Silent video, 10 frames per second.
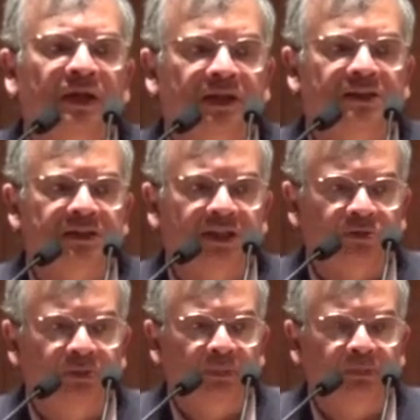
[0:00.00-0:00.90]

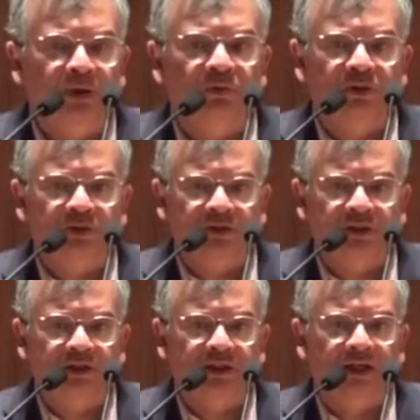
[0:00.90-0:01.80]
ACSPP, which is an
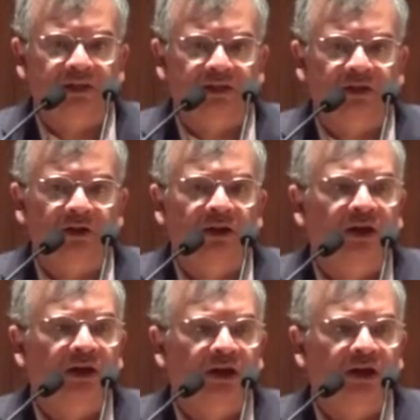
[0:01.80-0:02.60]
international